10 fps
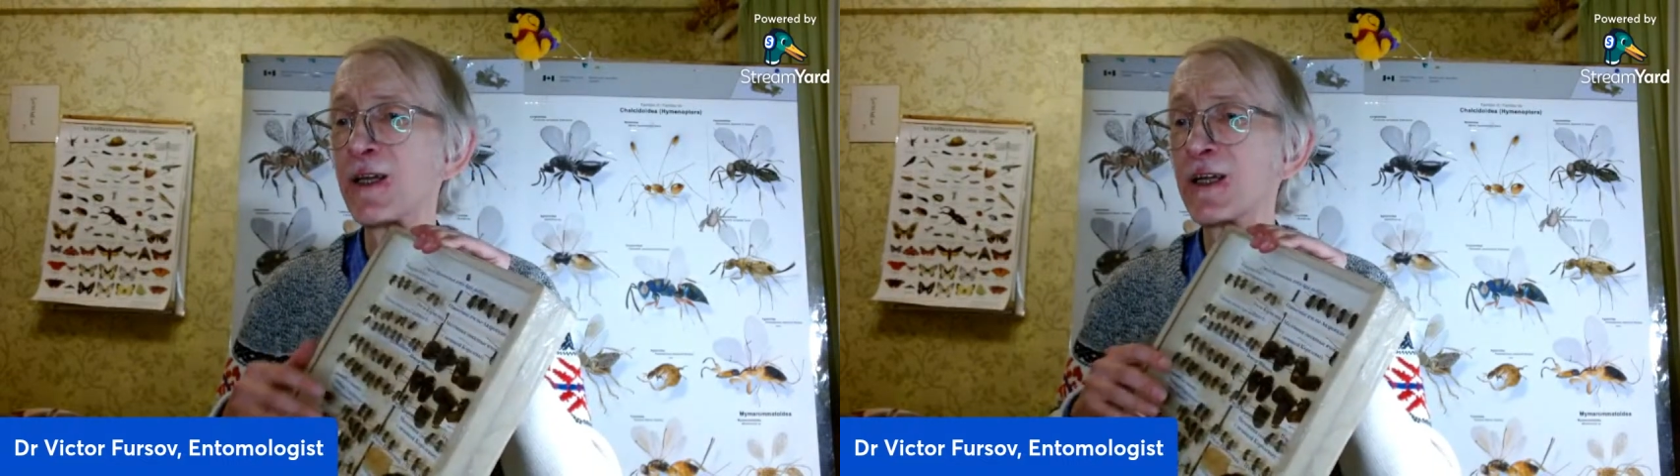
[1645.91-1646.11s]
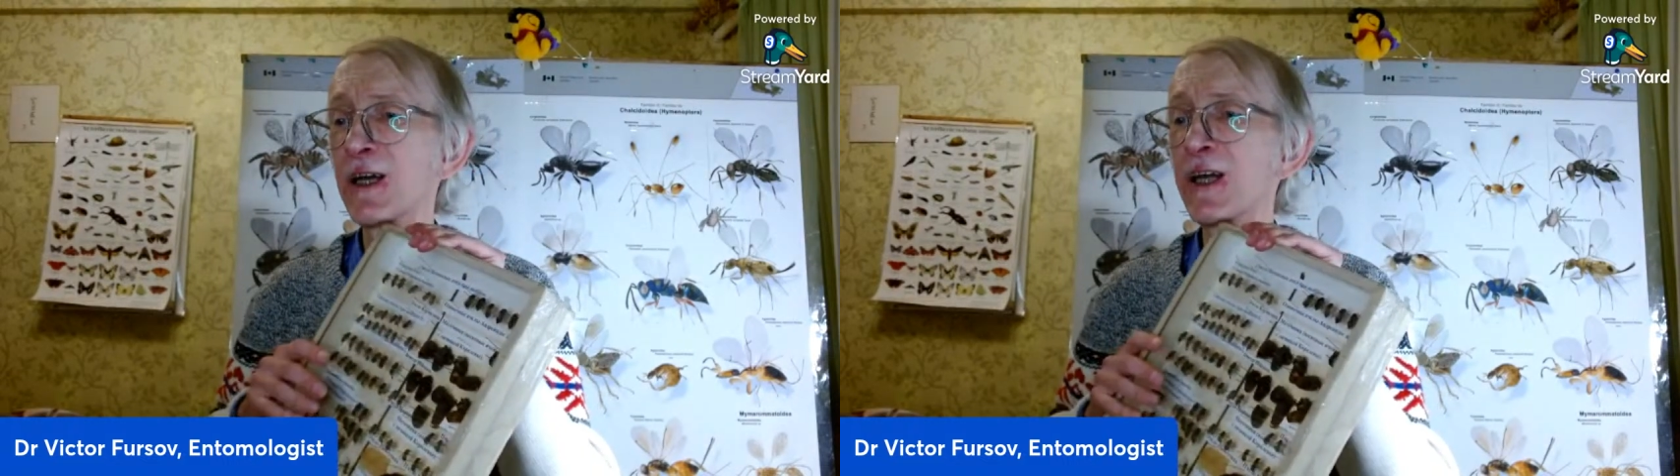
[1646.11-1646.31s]

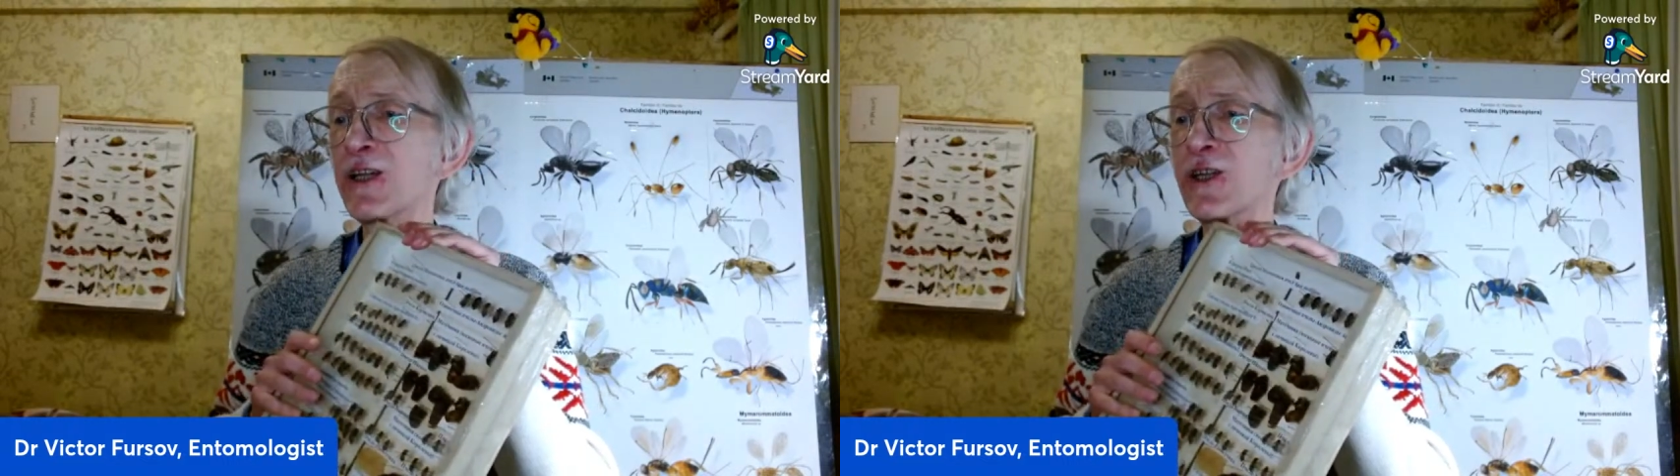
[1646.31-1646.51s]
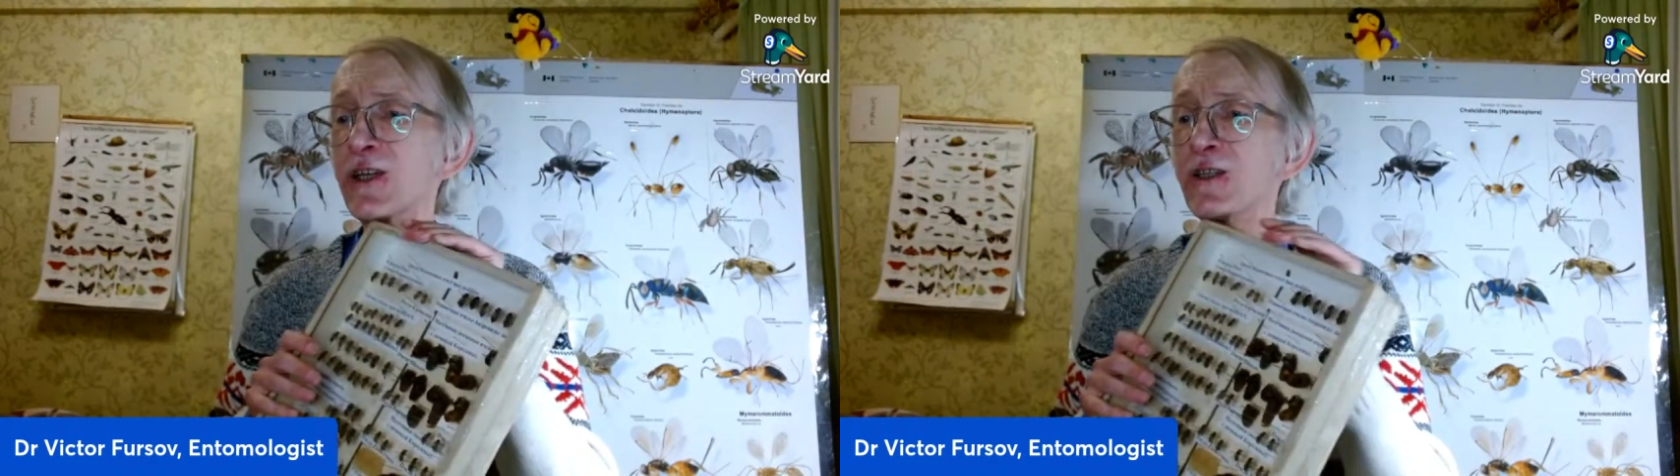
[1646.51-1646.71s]

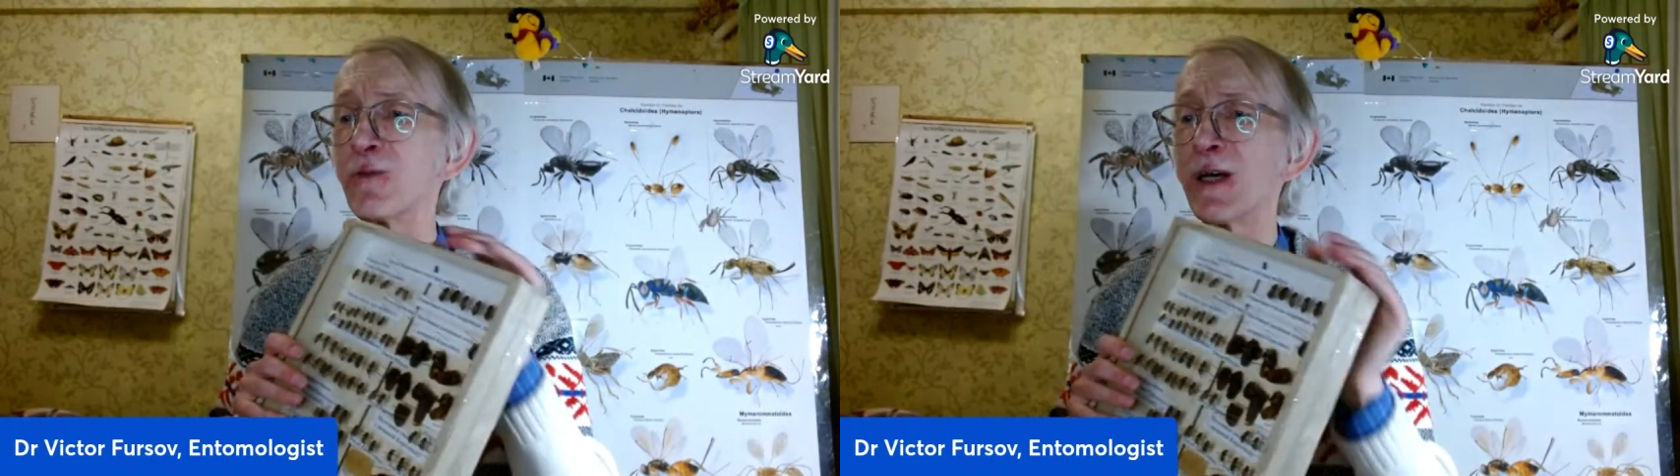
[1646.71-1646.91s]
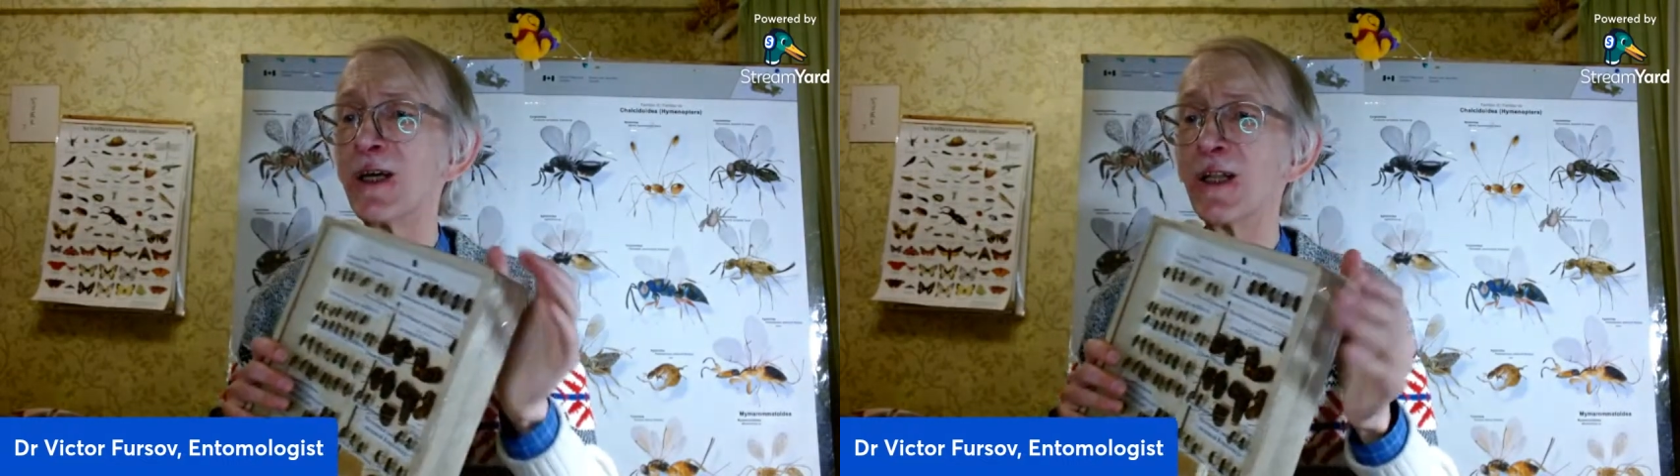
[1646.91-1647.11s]
collection as
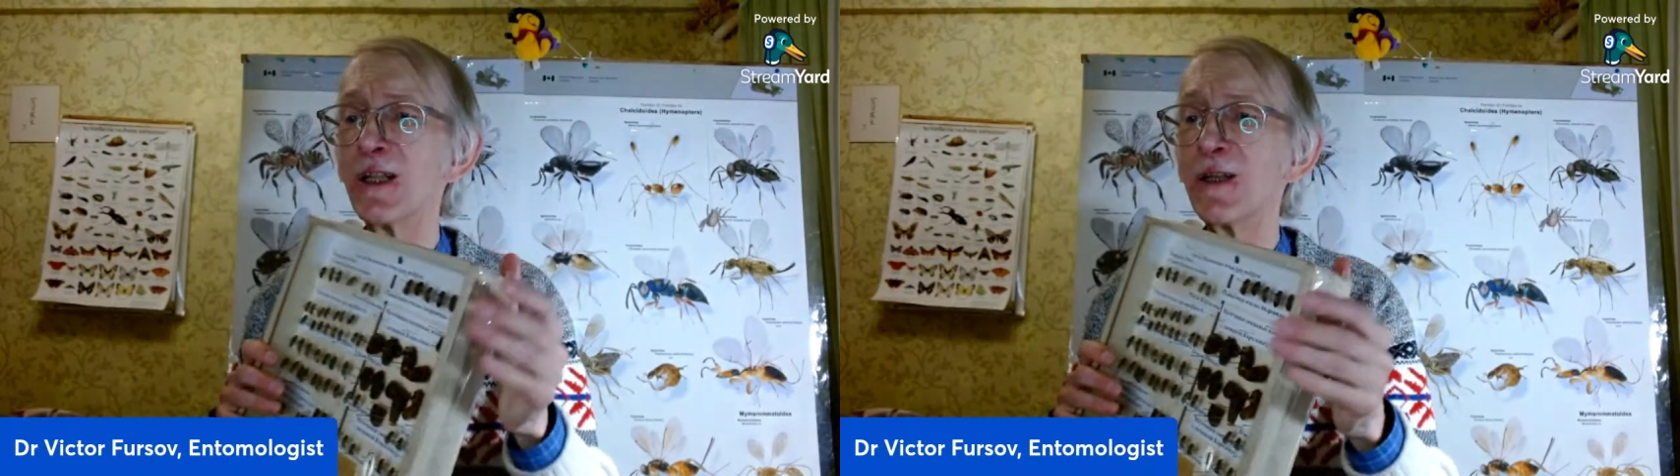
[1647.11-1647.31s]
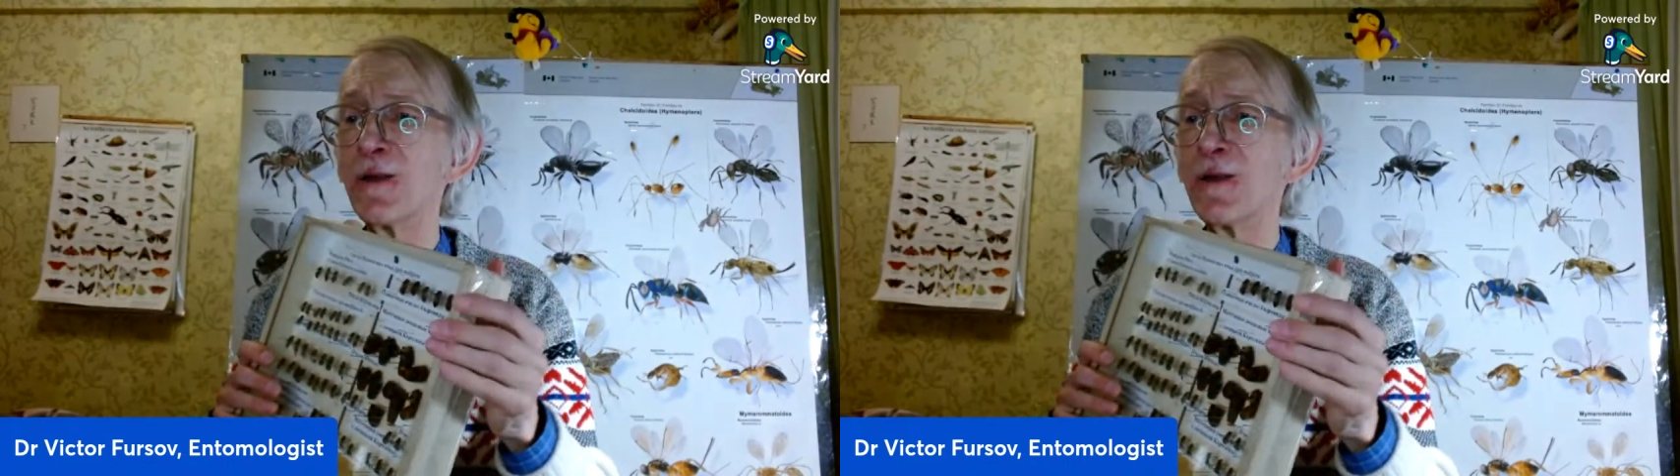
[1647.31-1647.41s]
well.